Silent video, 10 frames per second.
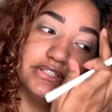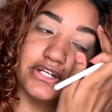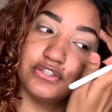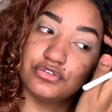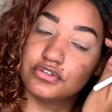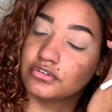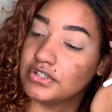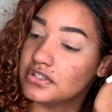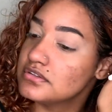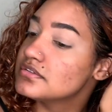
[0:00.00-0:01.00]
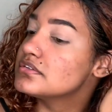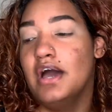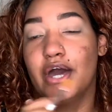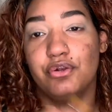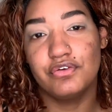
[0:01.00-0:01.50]
that into the crease.
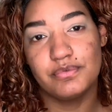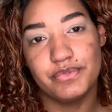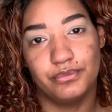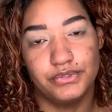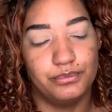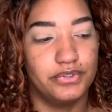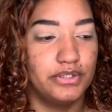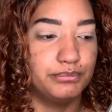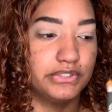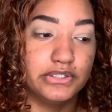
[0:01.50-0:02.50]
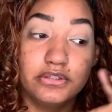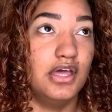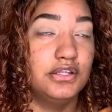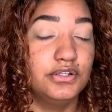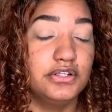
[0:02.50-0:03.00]
I don't know if I'm the only one, but I
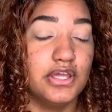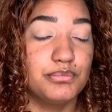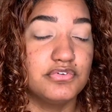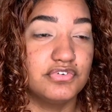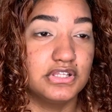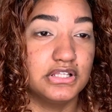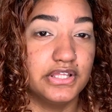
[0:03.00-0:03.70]
literally have been feeling